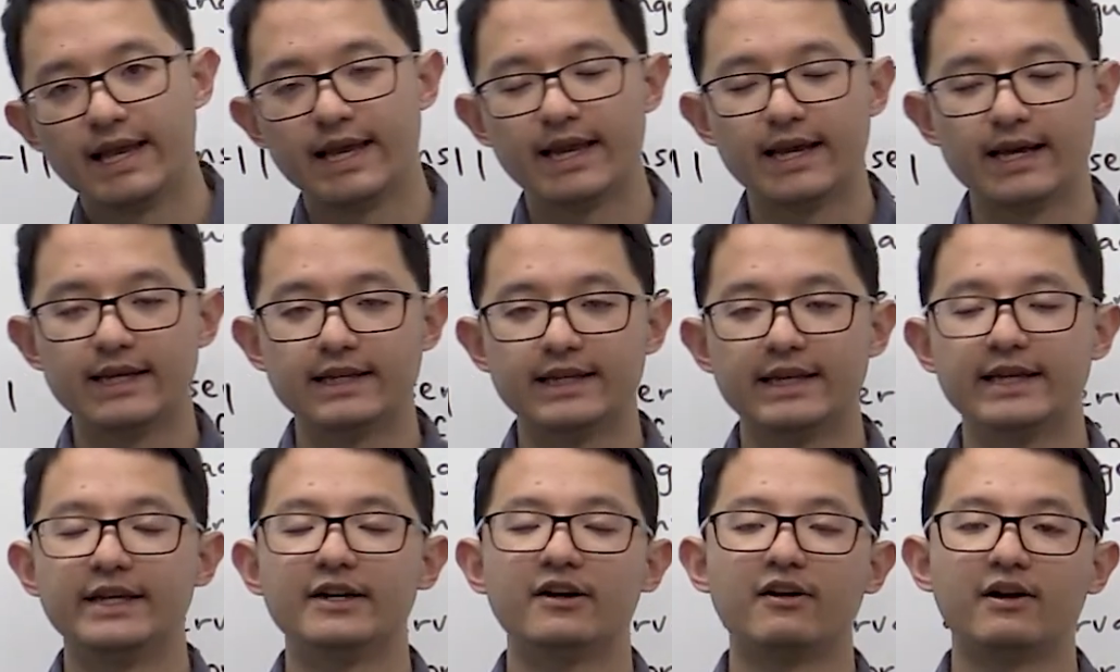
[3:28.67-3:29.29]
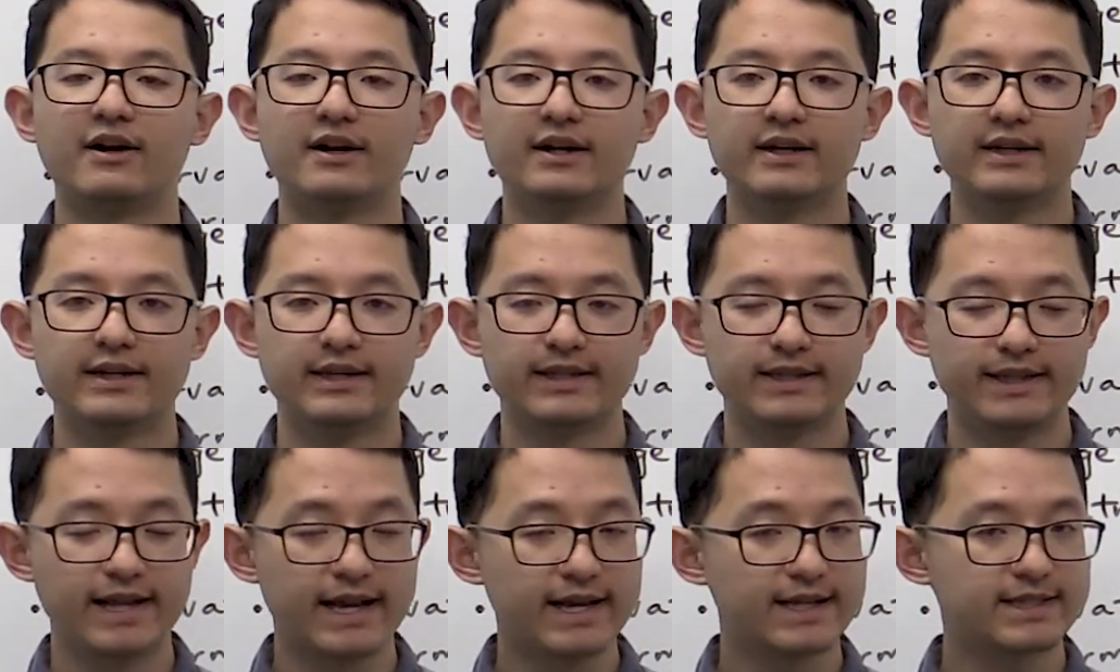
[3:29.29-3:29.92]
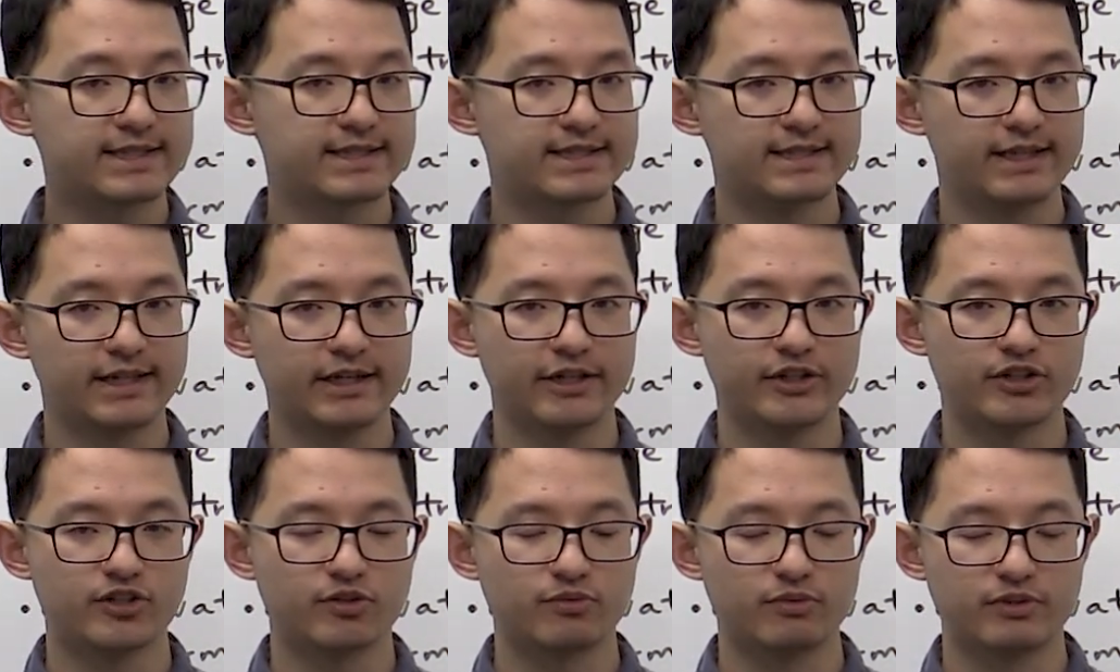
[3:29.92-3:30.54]
And in our next
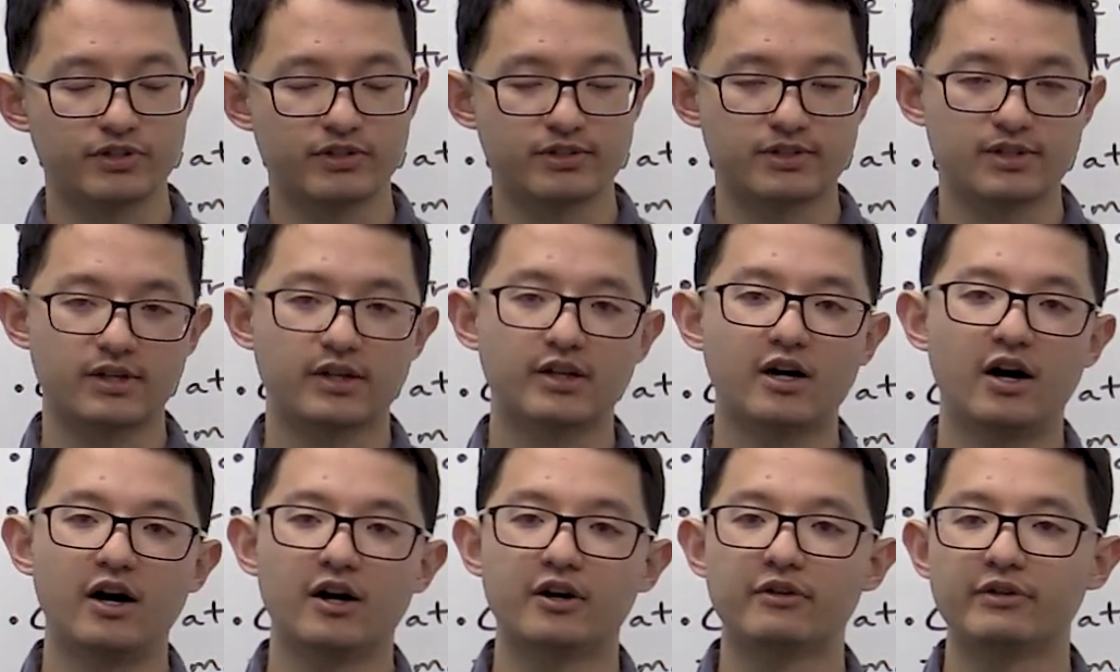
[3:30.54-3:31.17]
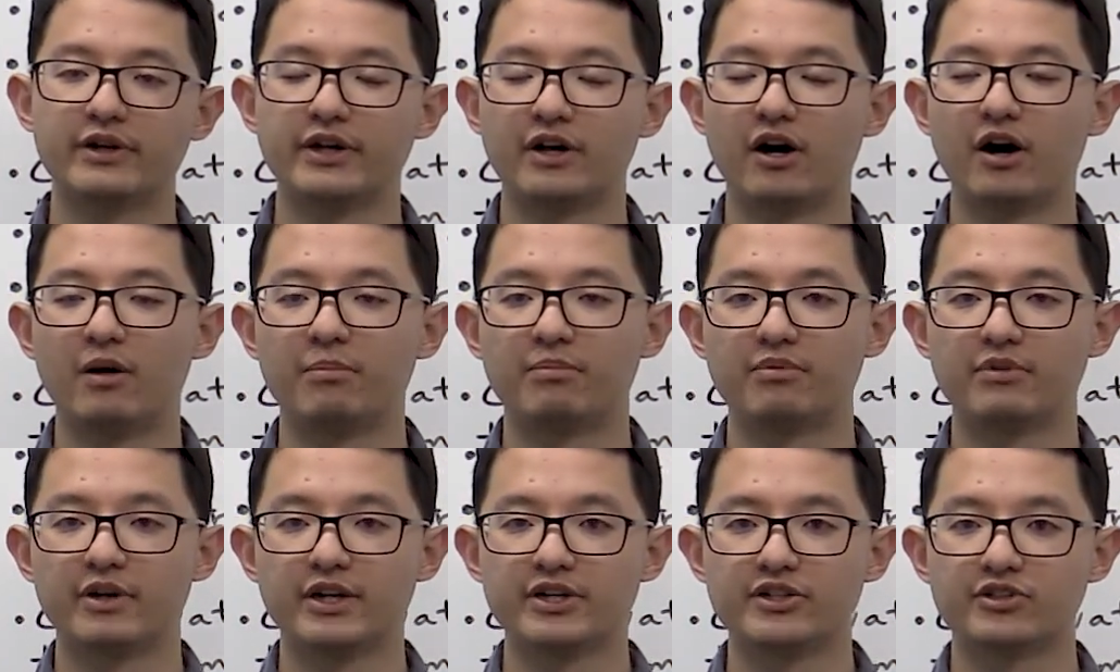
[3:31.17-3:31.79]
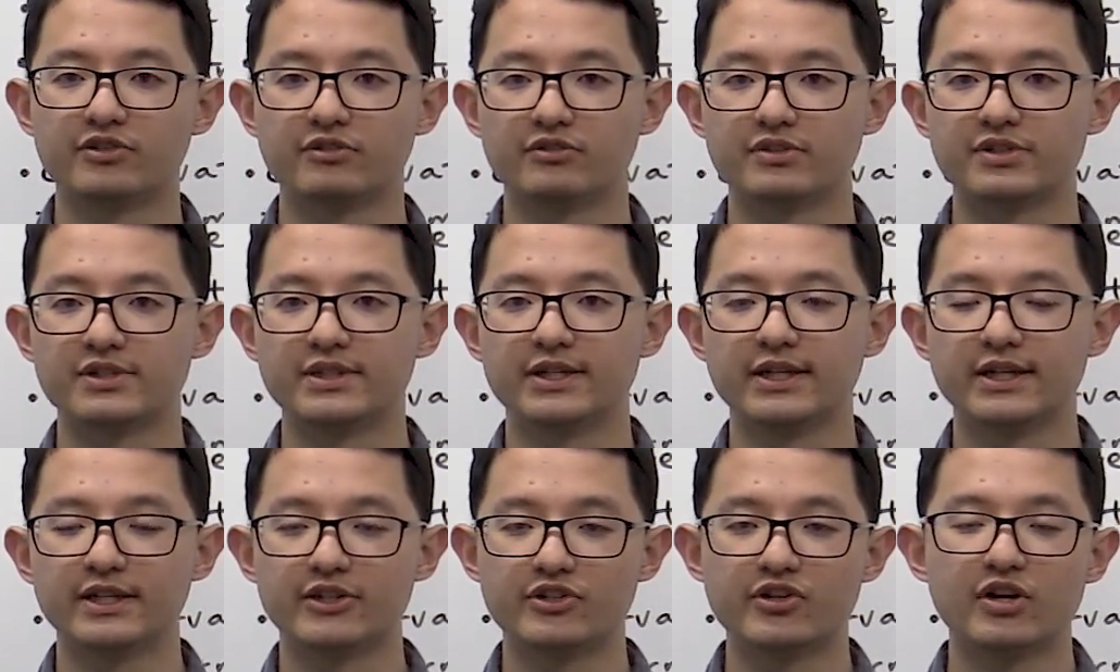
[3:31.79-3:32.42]
stage, which is the concrete operational
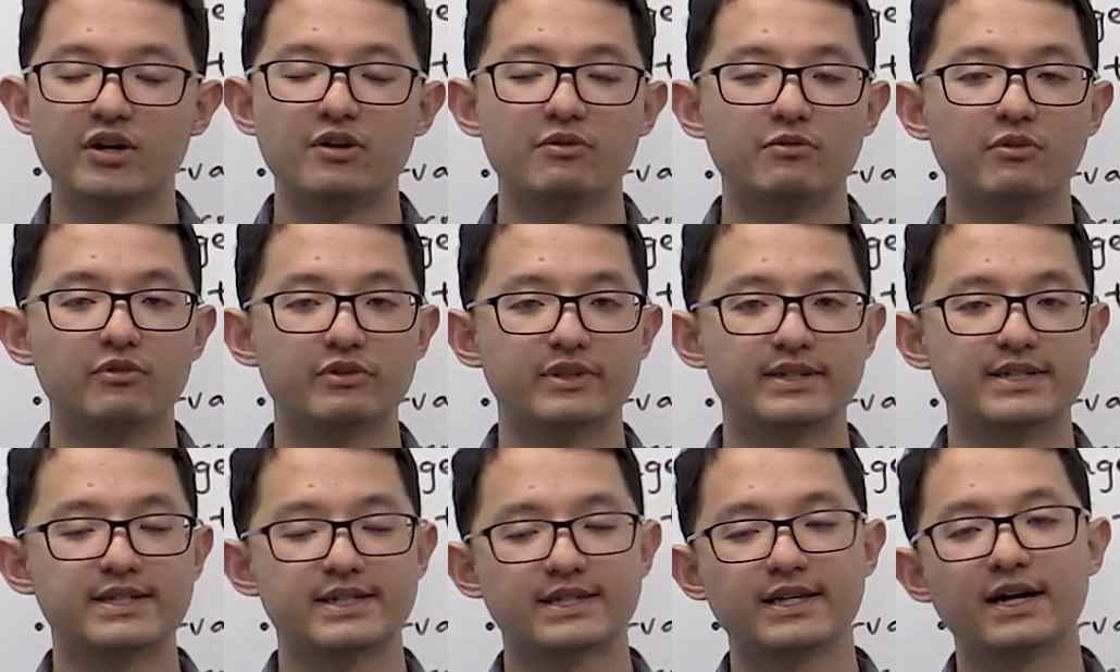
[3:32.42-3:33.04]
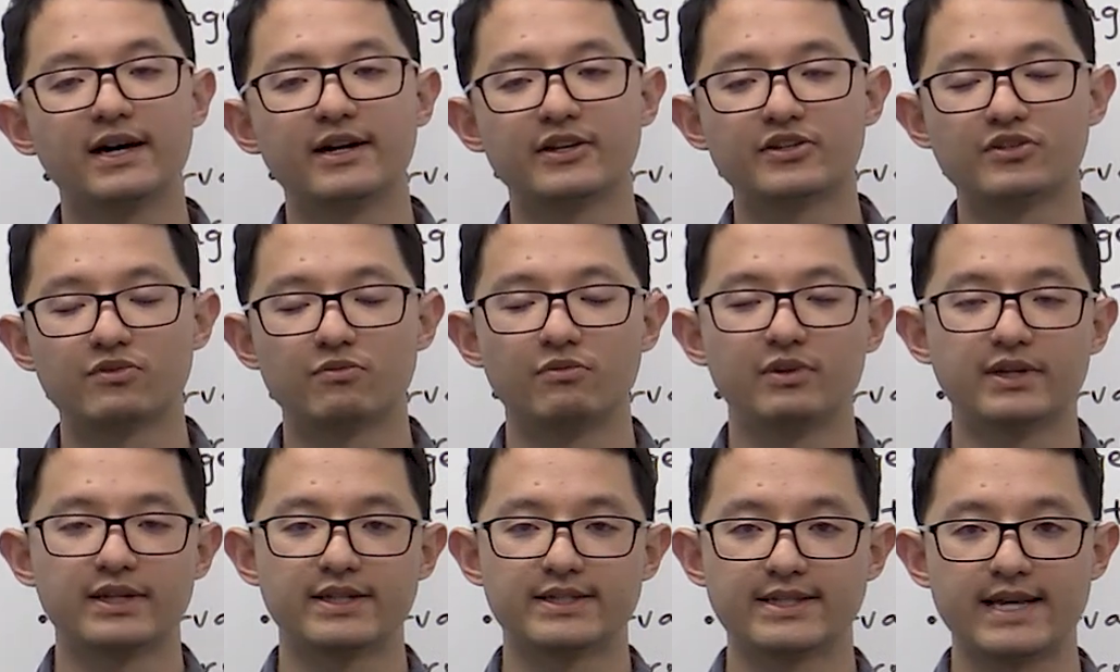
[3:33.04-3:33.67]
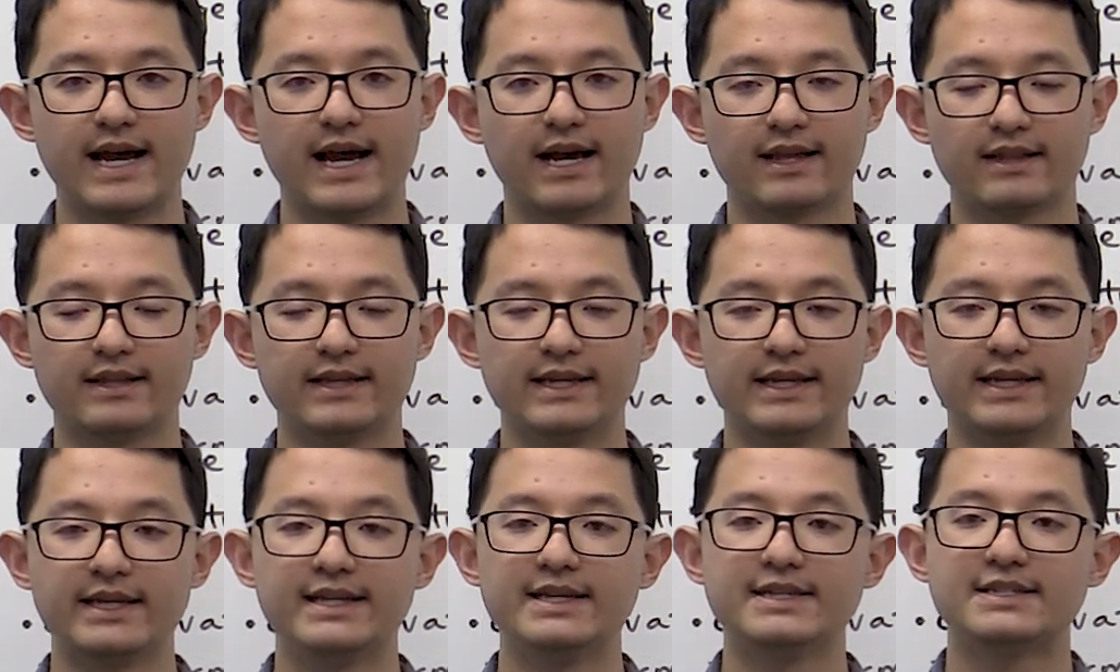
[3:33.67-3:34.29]
stage, we'll discuss what
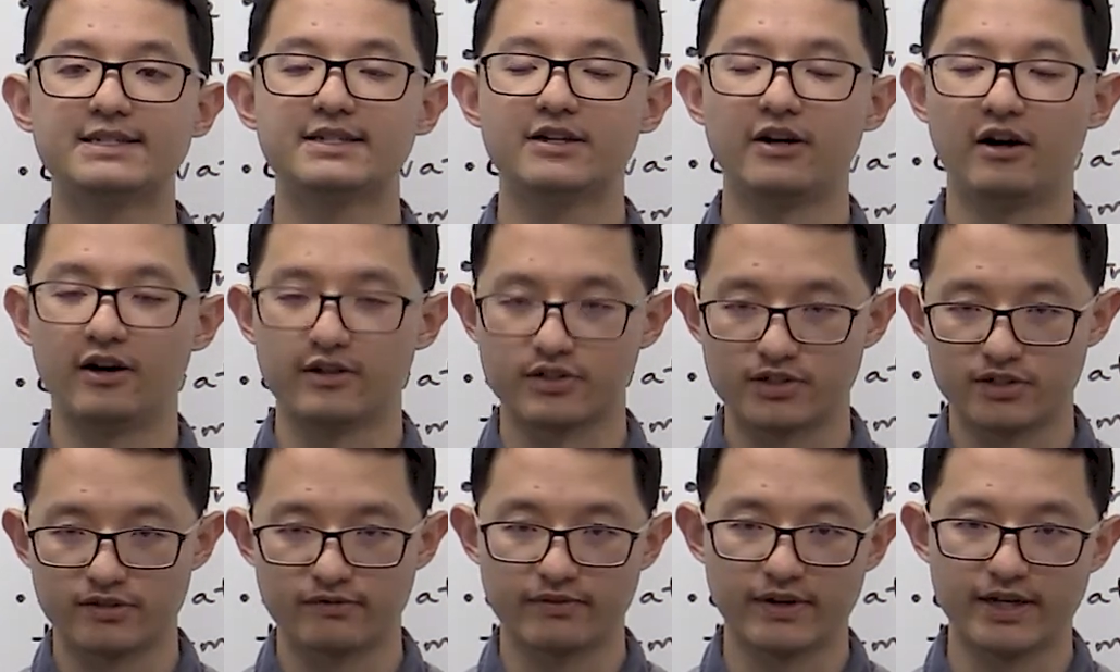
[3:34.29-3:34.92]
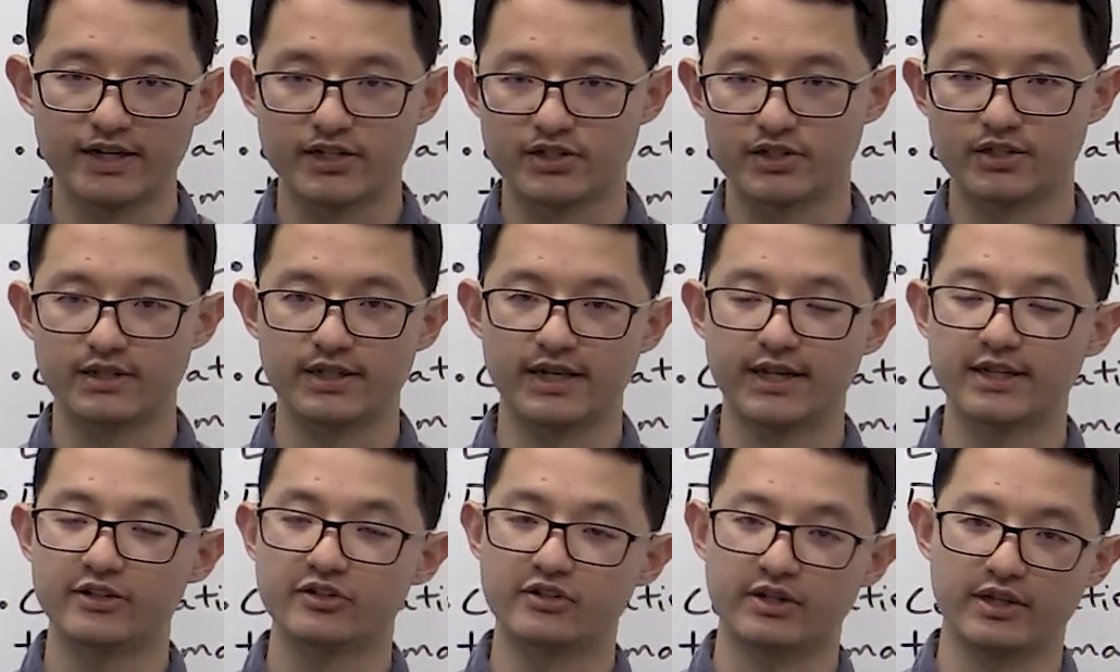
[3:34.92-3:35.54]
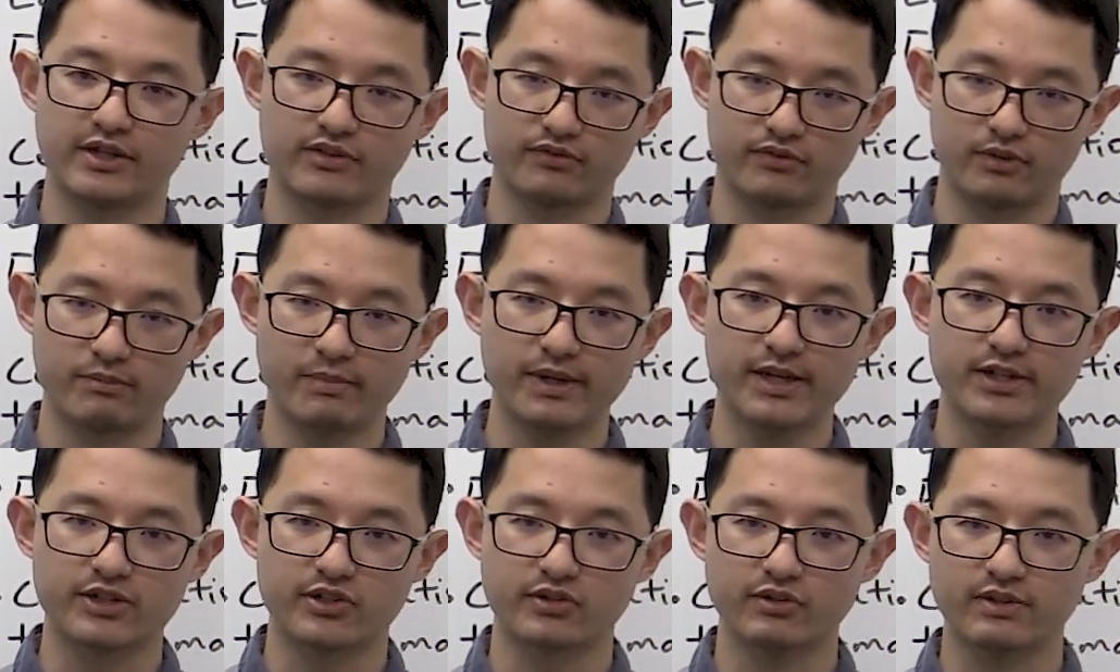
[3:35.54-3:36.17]
exactly is conservation and
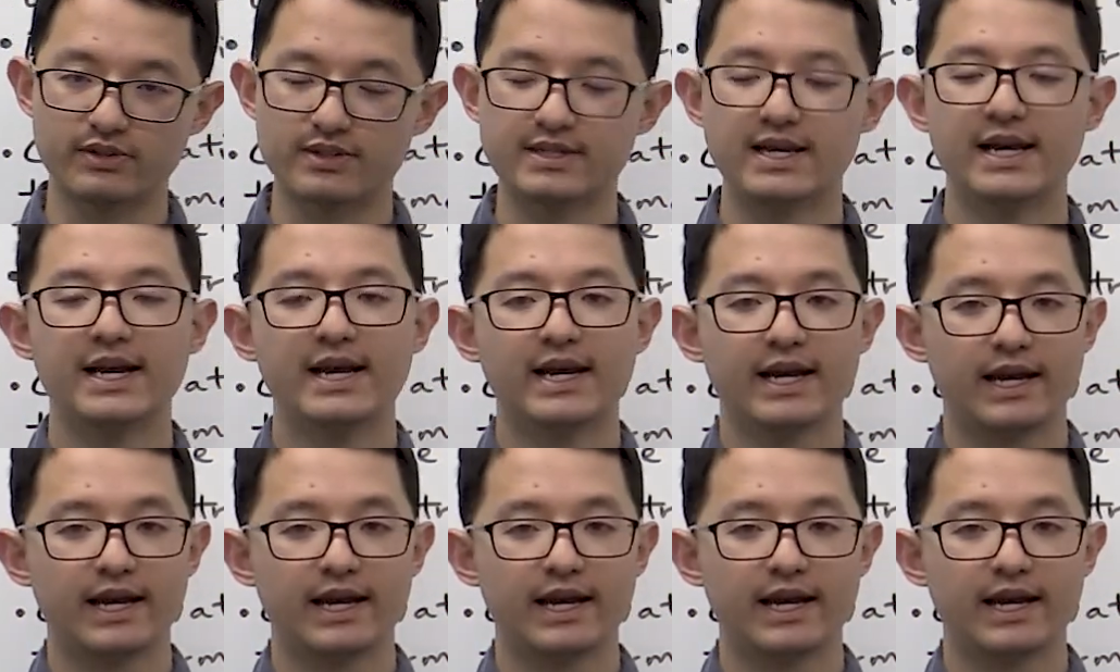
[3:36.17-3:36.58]
transformations,